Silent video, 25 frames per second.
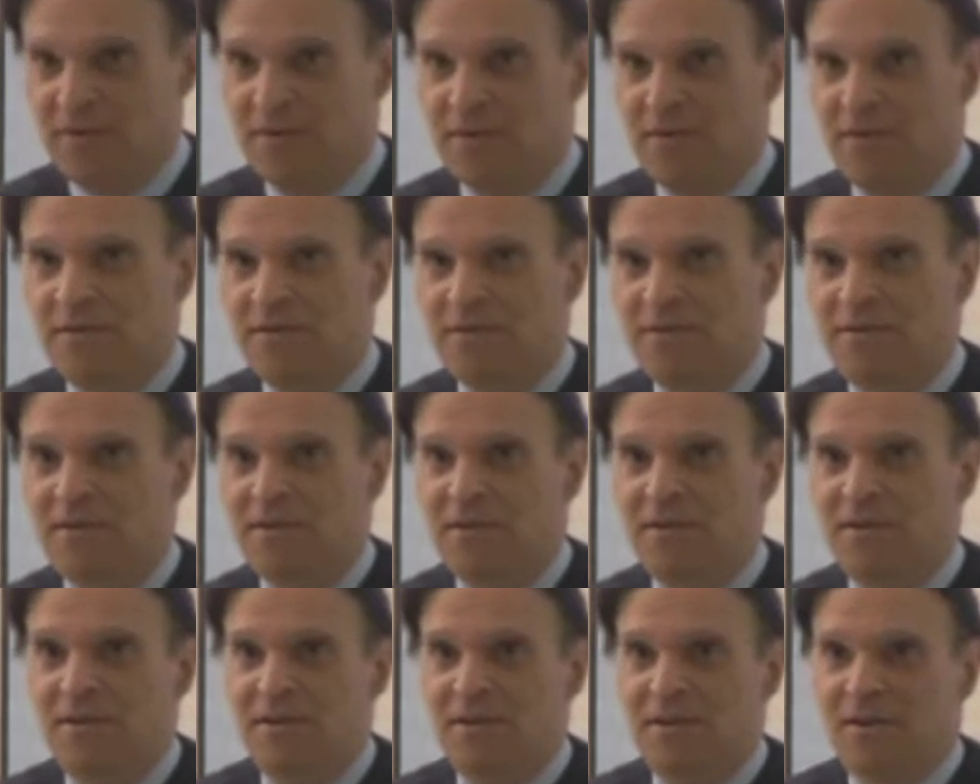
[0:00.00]

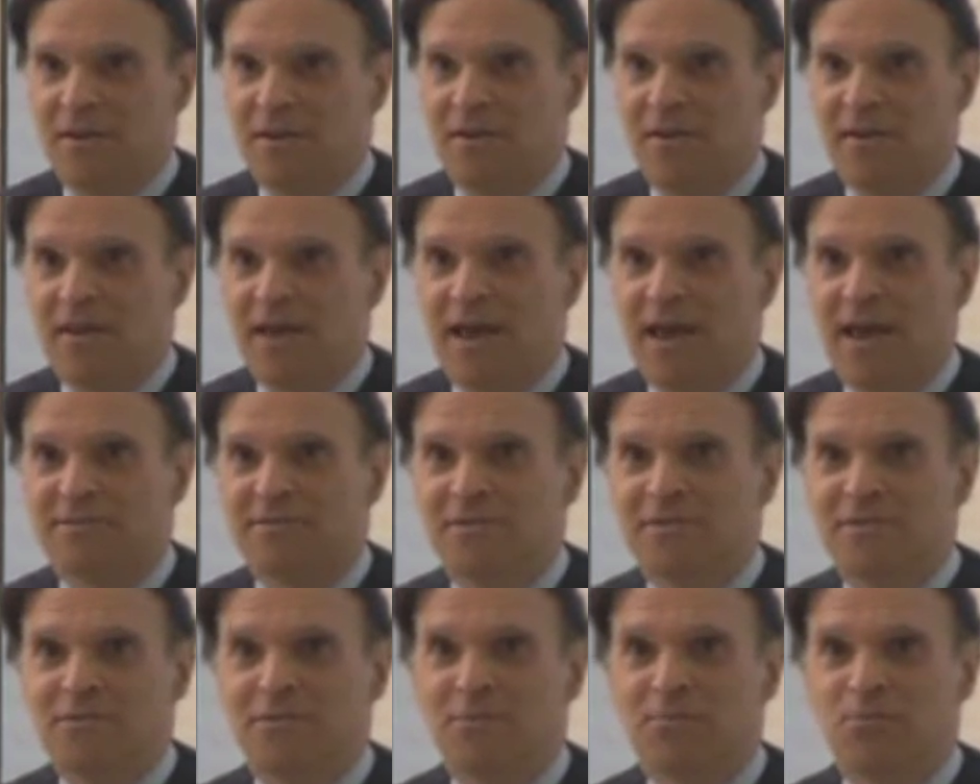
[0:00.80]
Indeed,
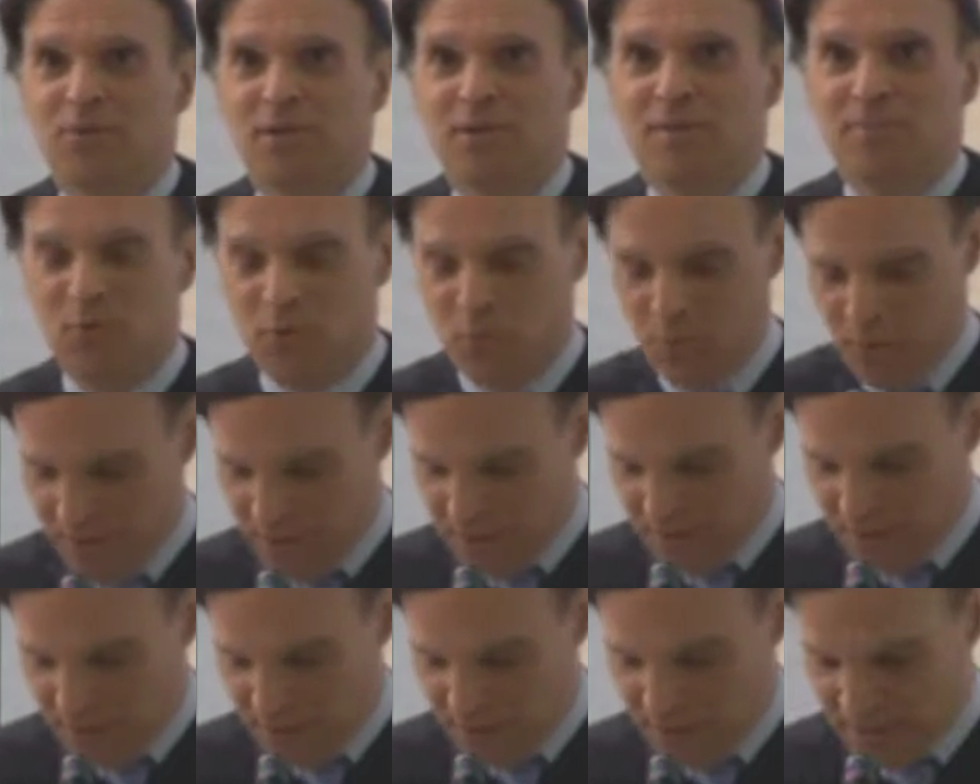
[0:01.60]
as a Supreme
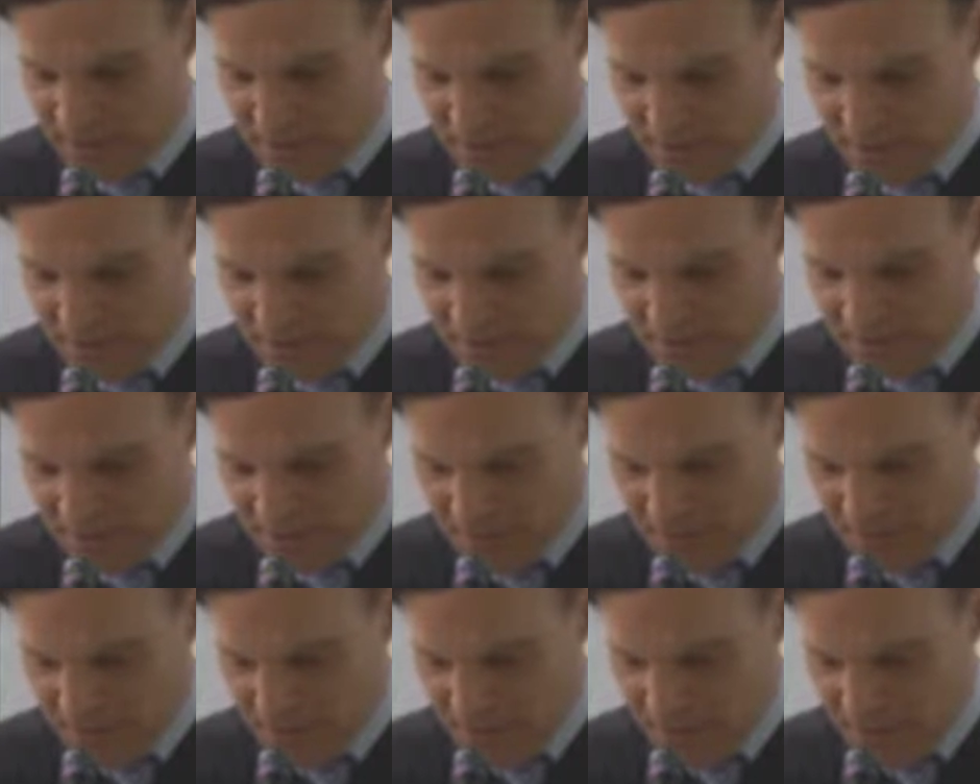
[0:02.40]
Court justice,
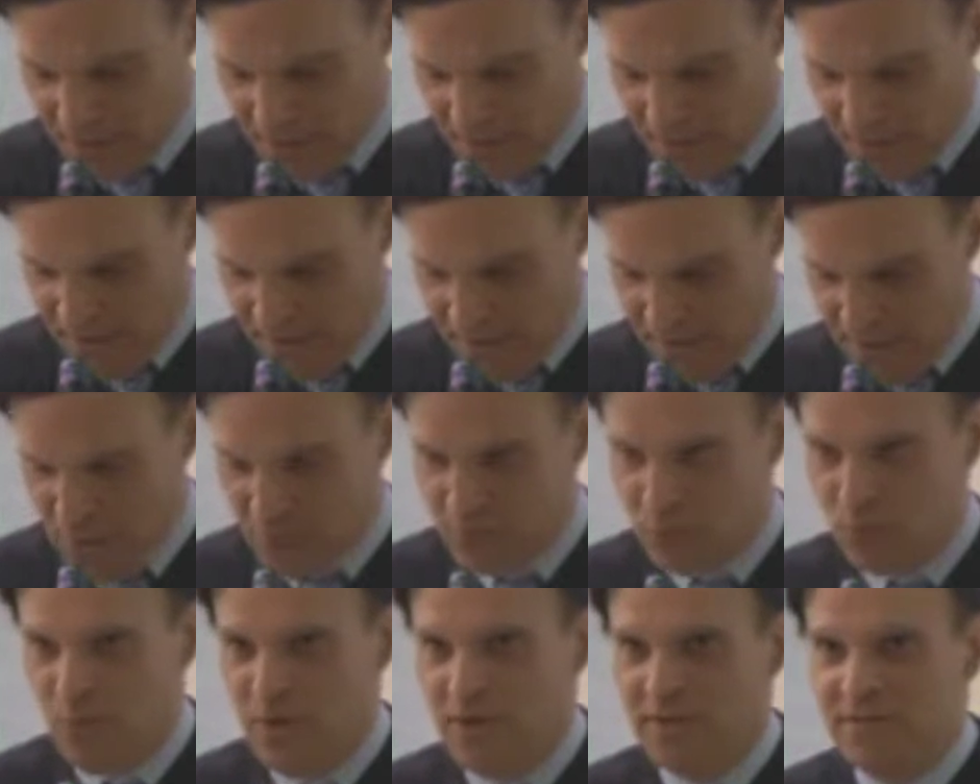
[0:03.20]
he
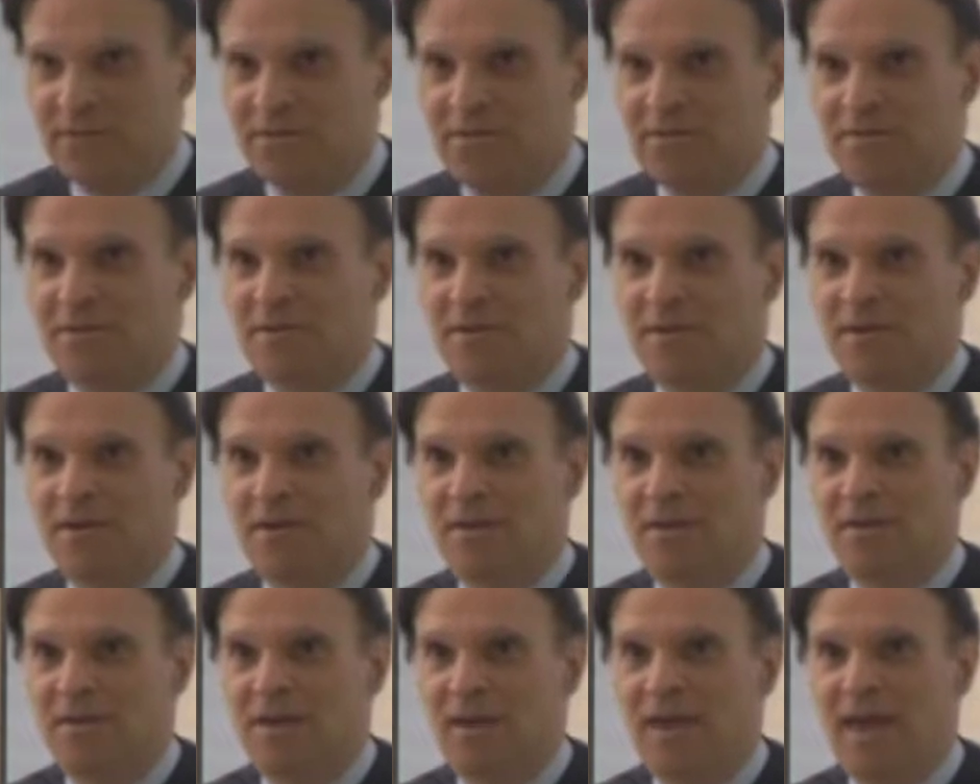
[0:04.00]
was once
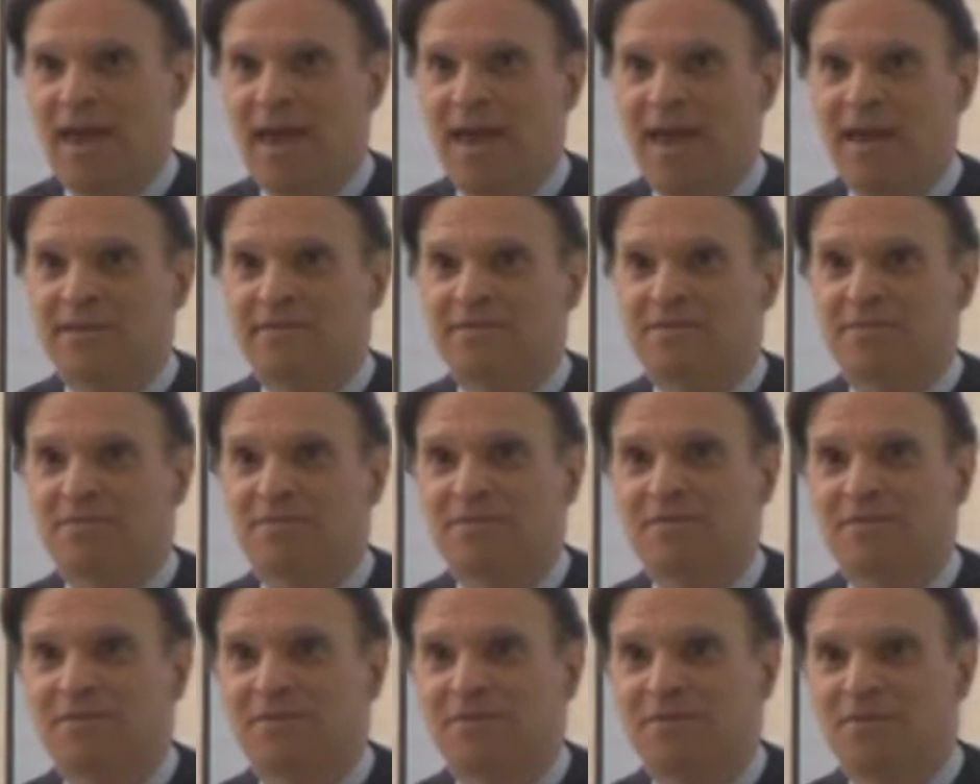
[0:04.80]

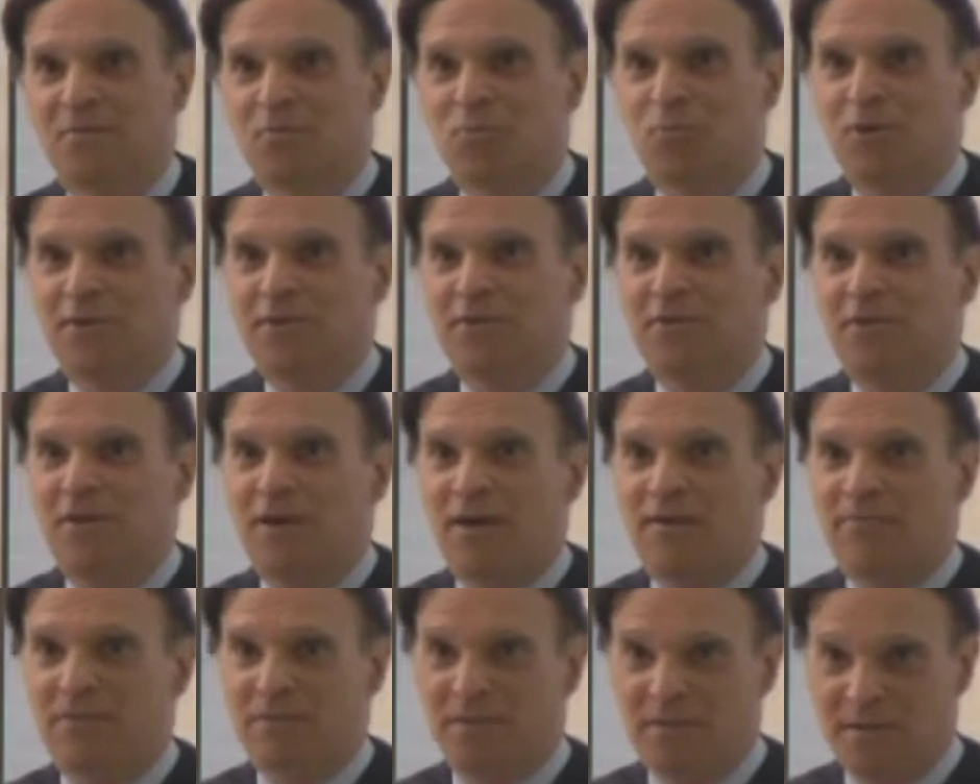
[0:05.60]
asked what he
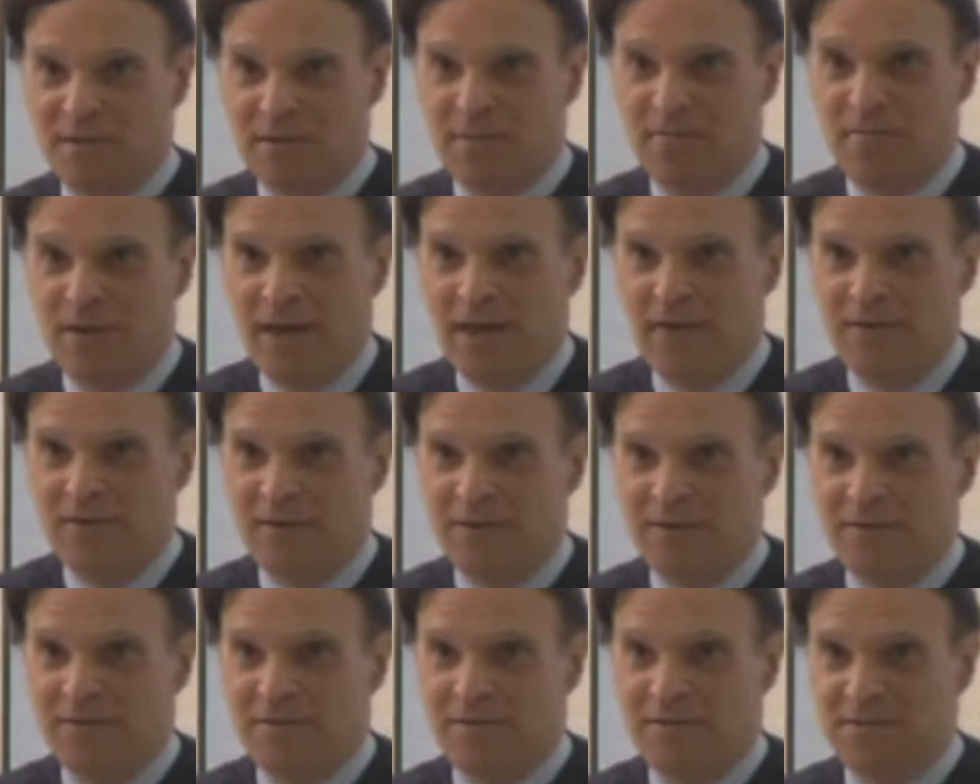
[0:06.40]
coveted about
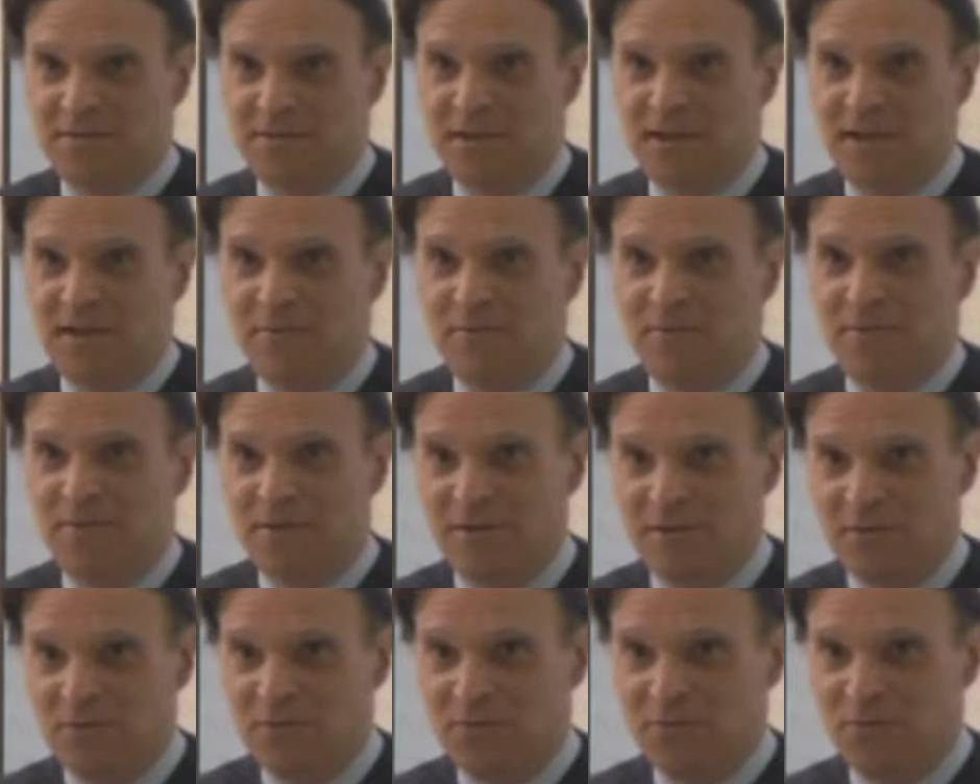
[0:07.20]
his assignment,
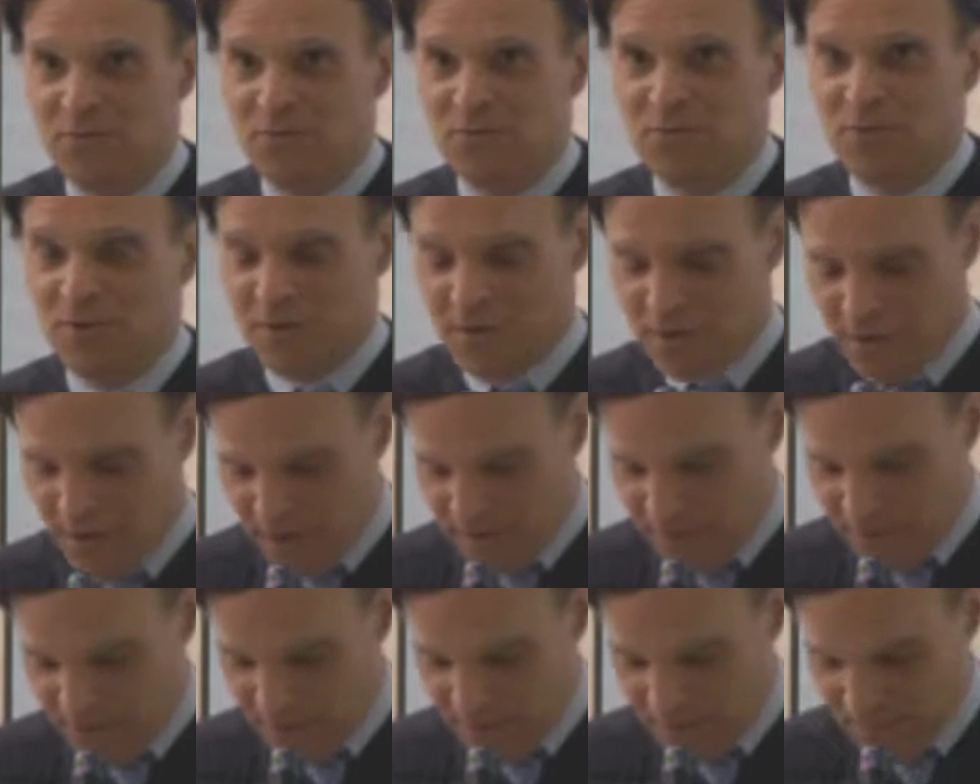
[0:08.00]
and he used the word
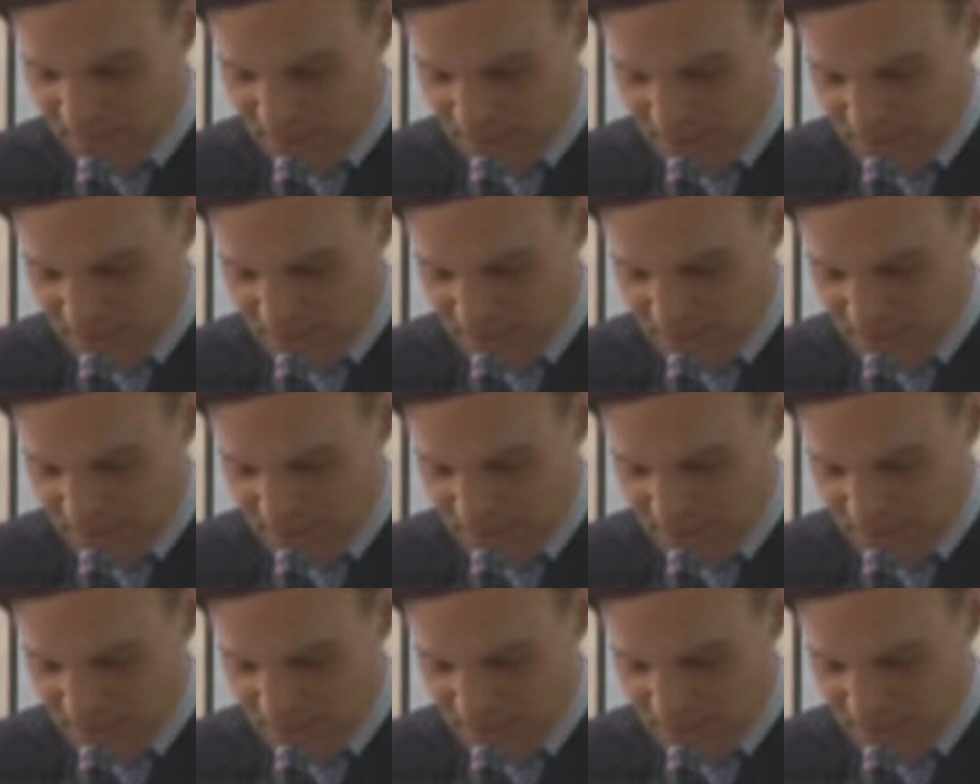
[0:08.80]
covet.